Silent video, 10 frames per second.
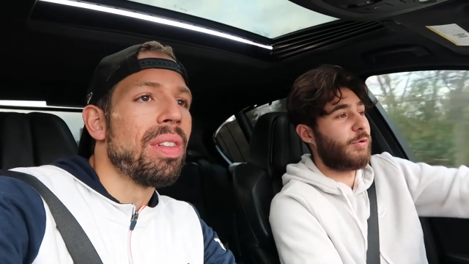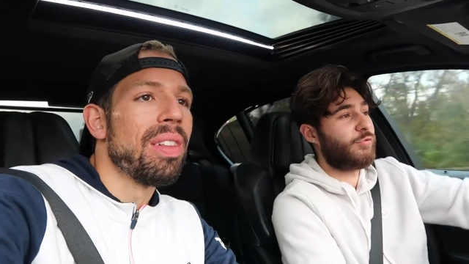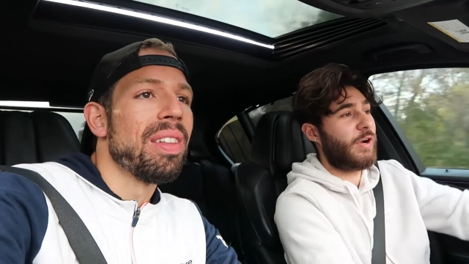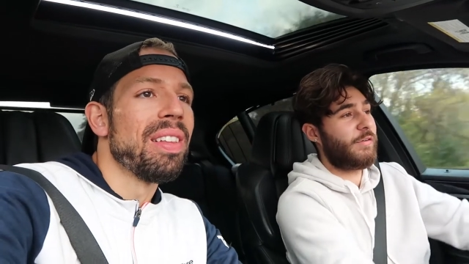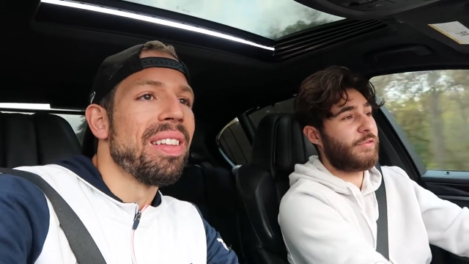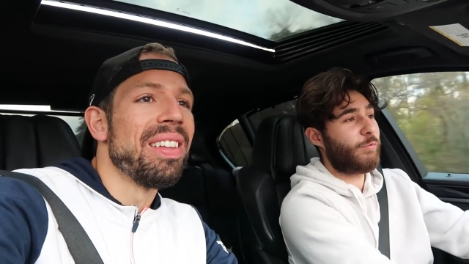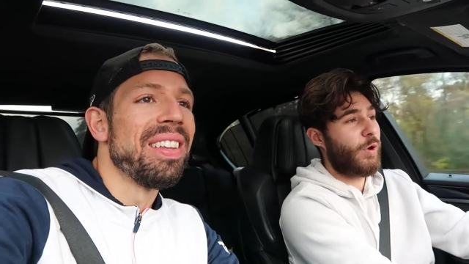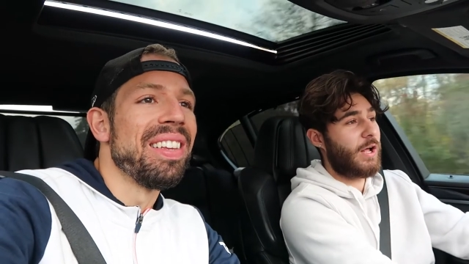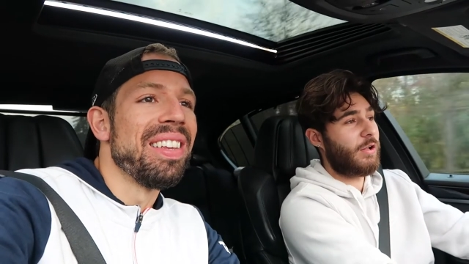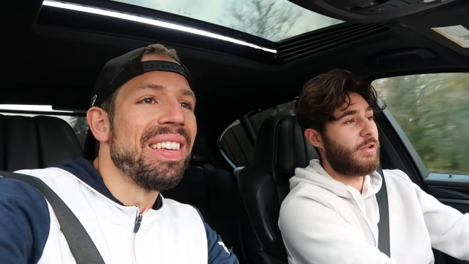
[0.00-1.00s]
Speaker 1: rear-wheel drive as
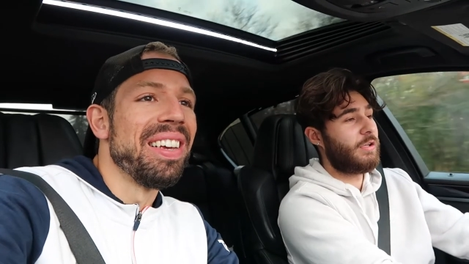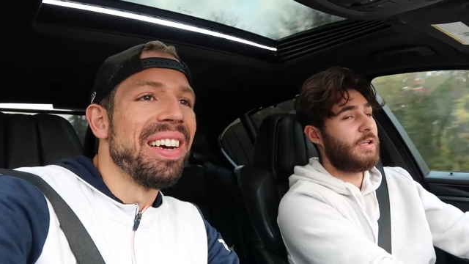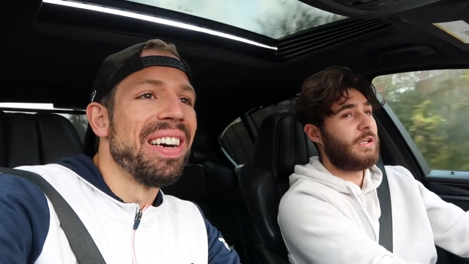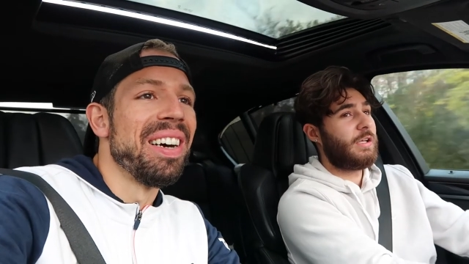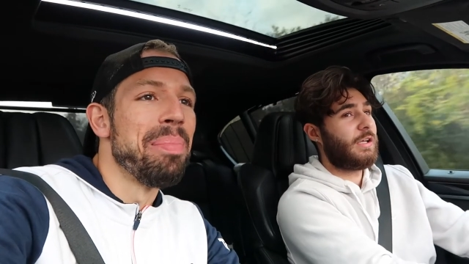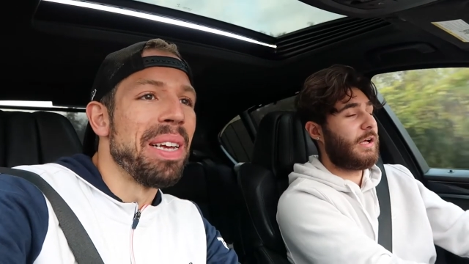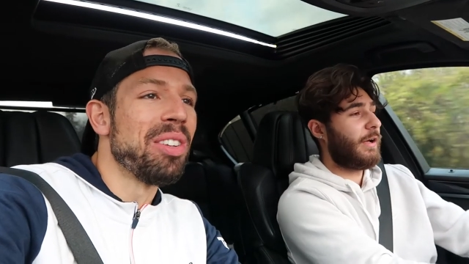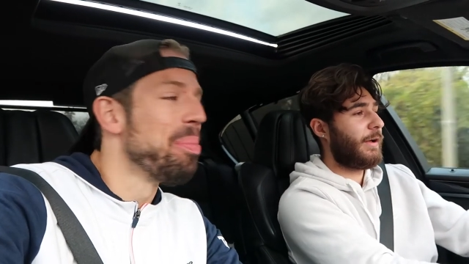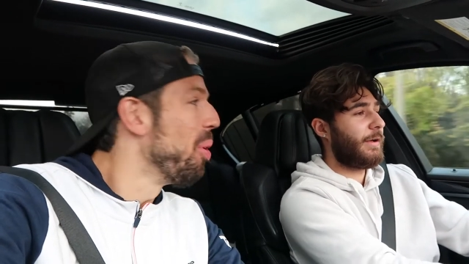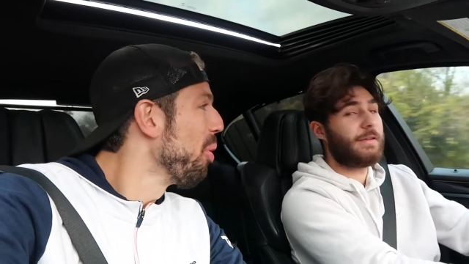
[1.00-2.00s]
well. Yeah,
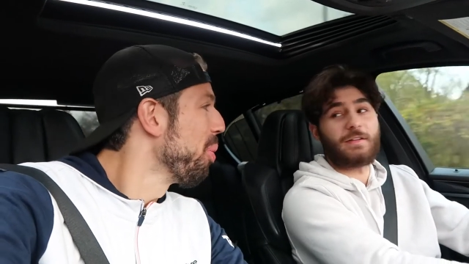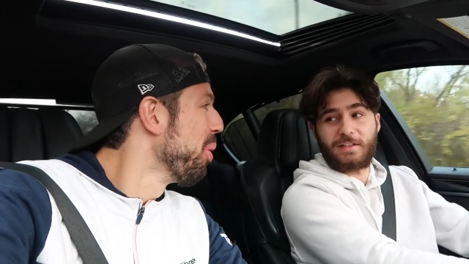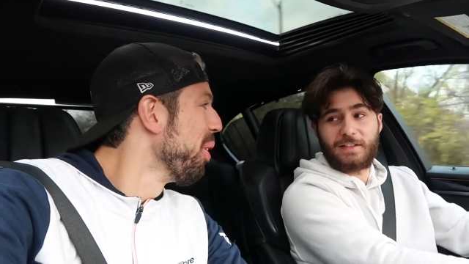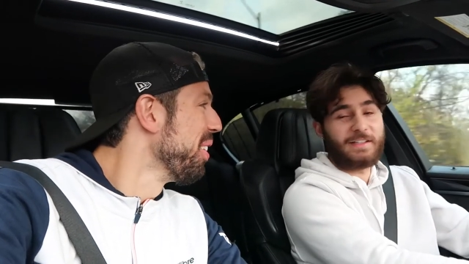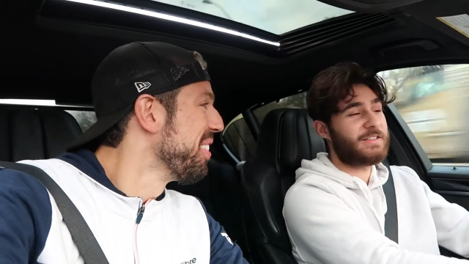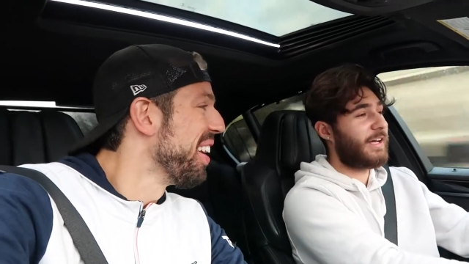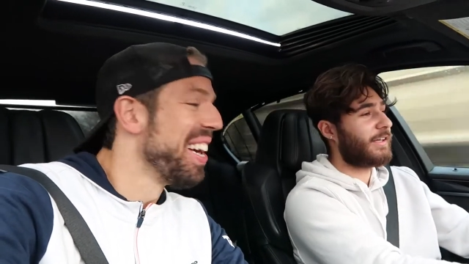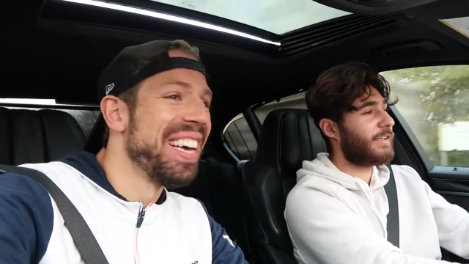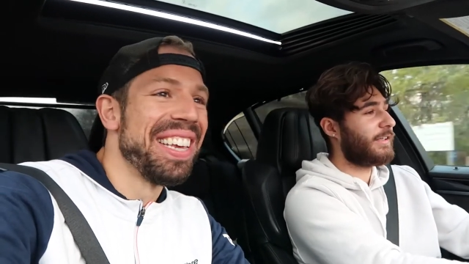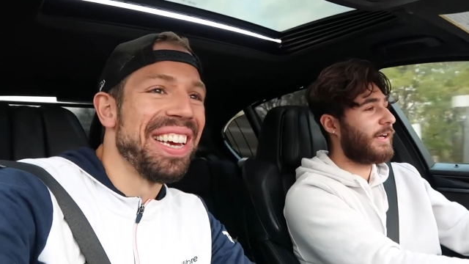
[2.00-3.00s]
best of uh, both worlds.
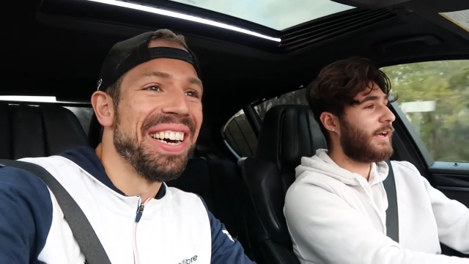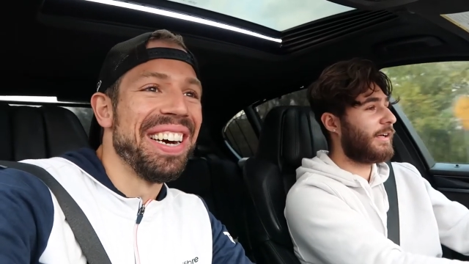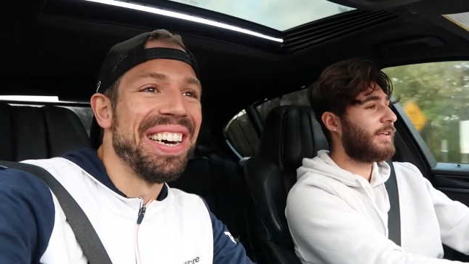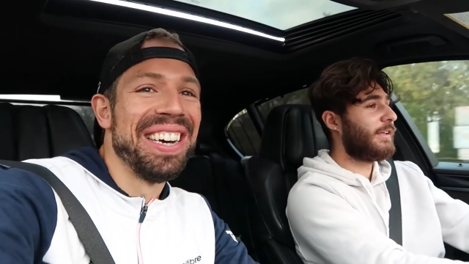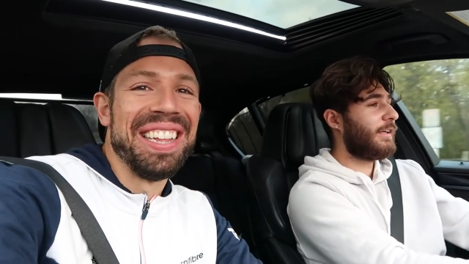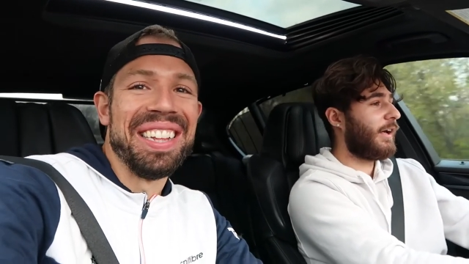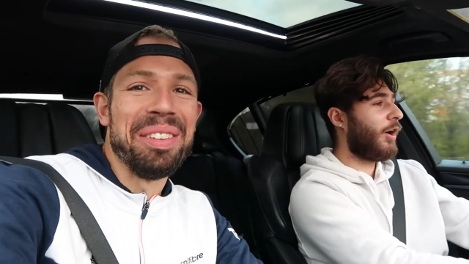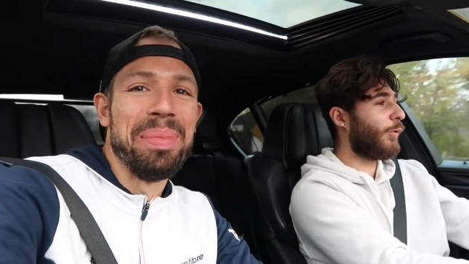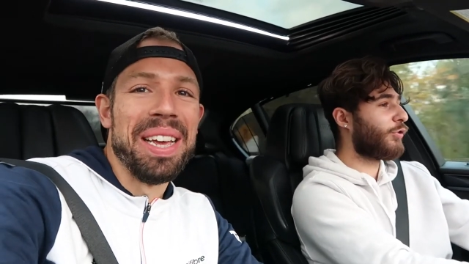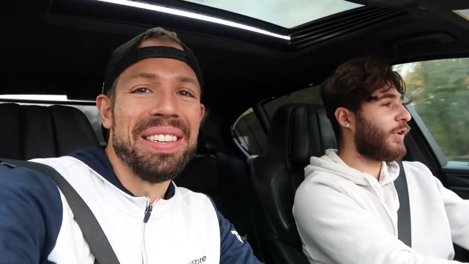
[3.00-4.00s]
Exactly. Right? Yeah, yeah.
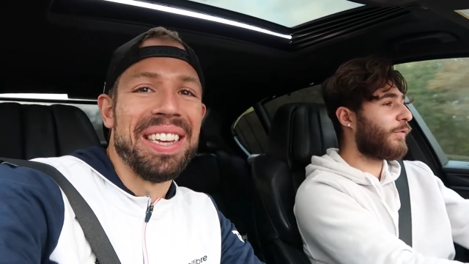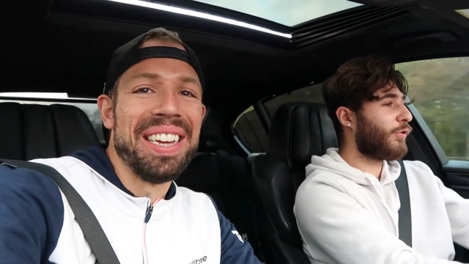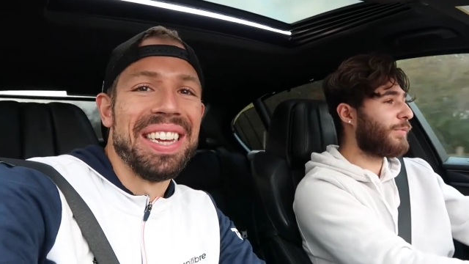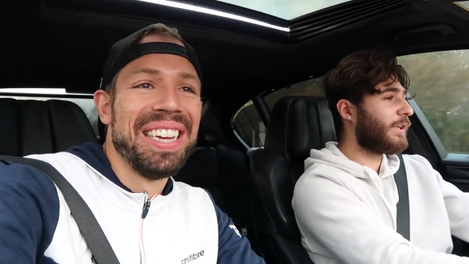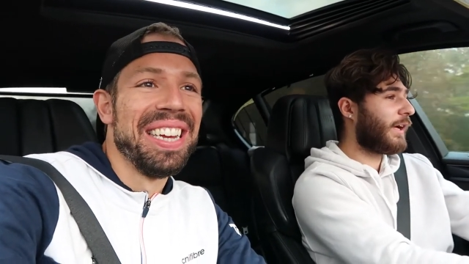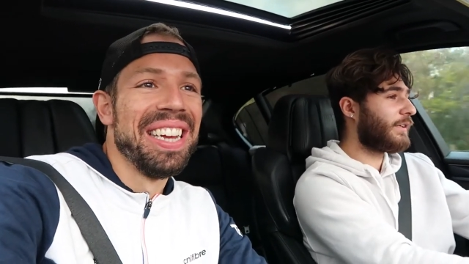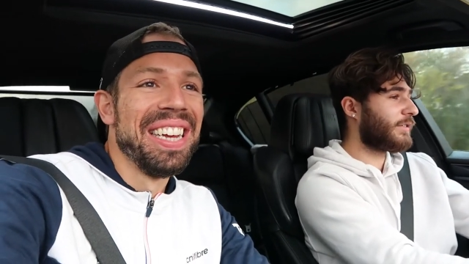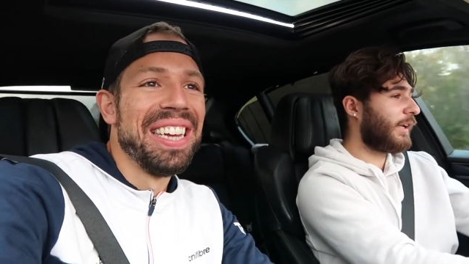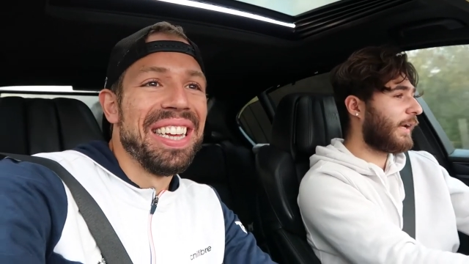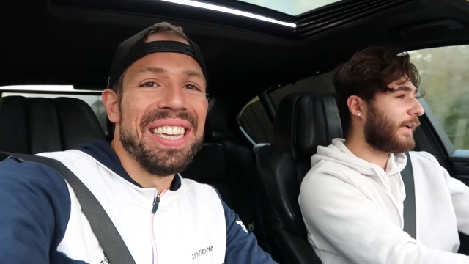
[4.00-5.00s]
all-wheel drive would be
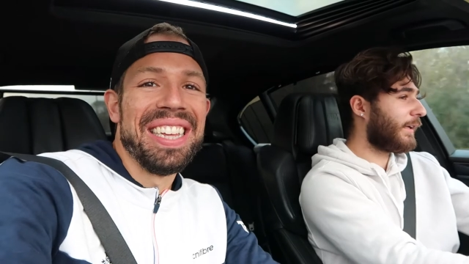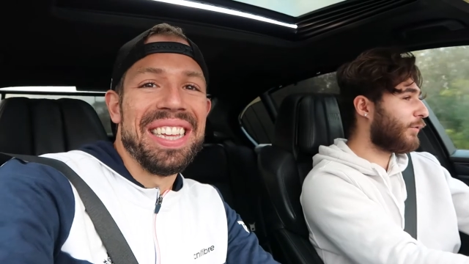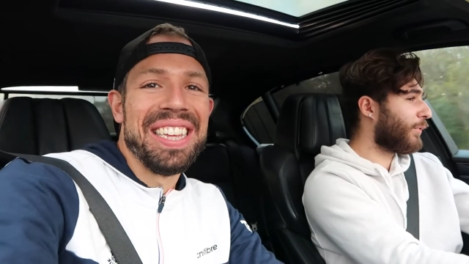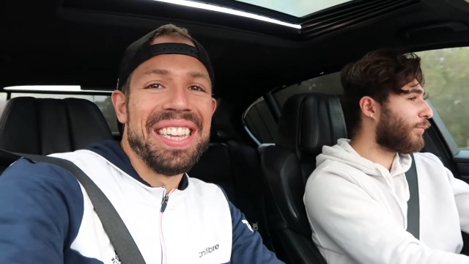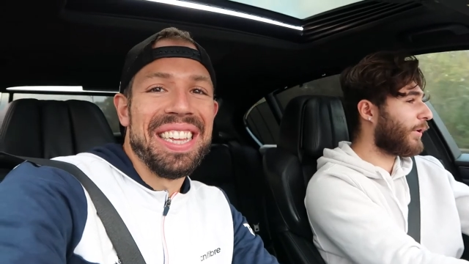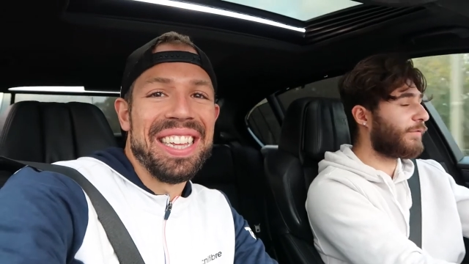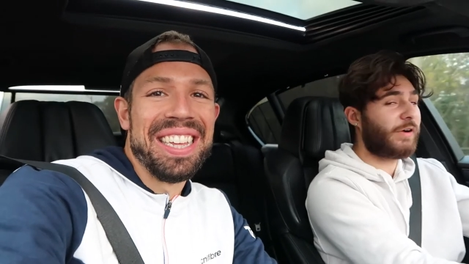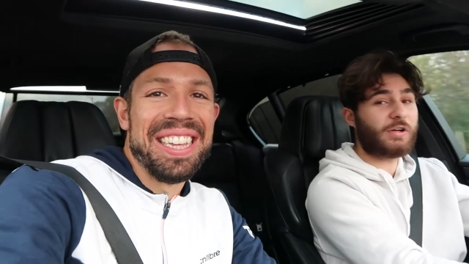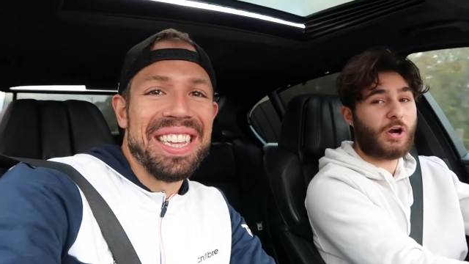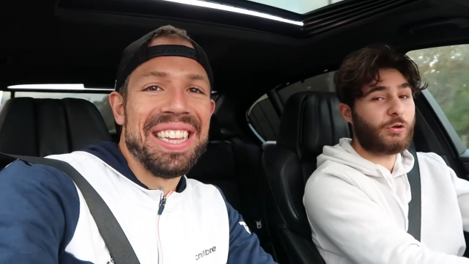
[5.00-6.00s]
nice, and then it'd be a pretty
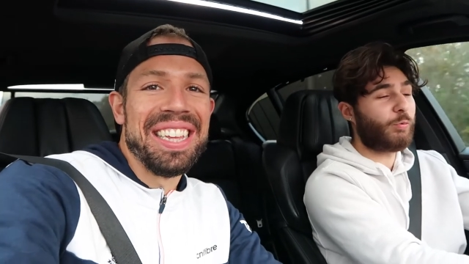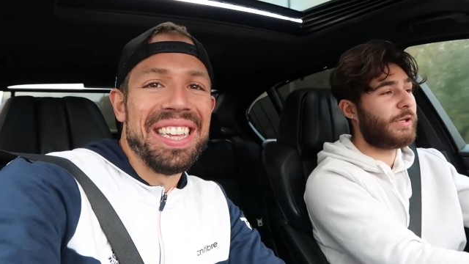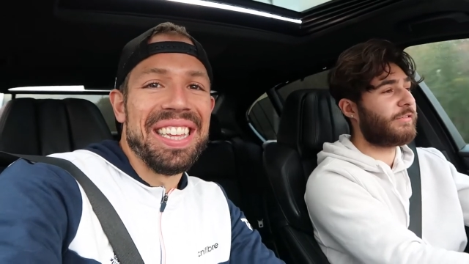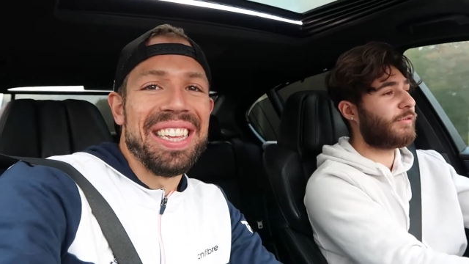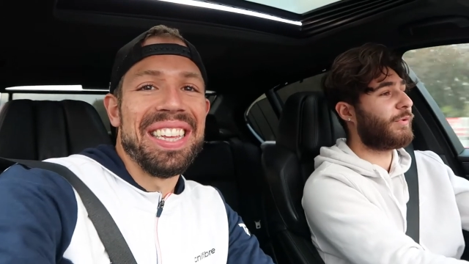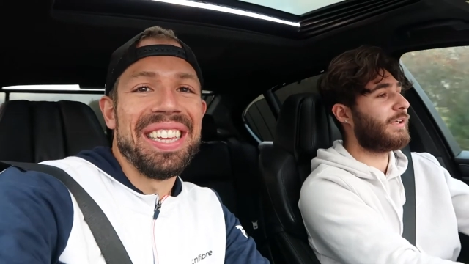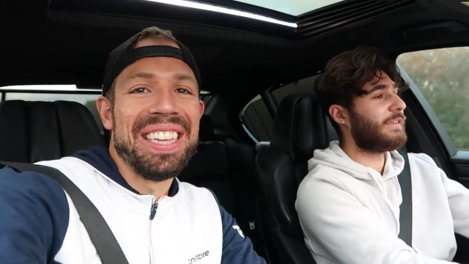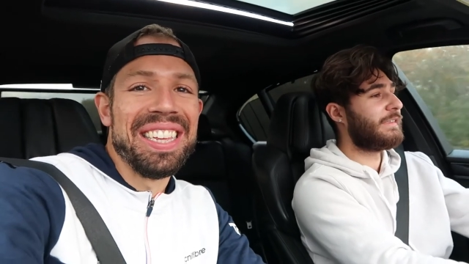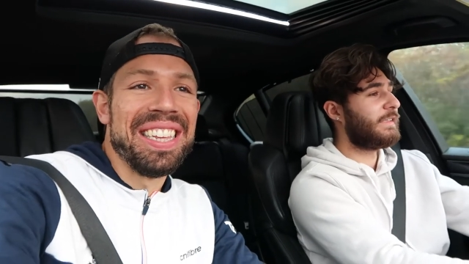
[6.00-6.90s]
fun car in the winter. But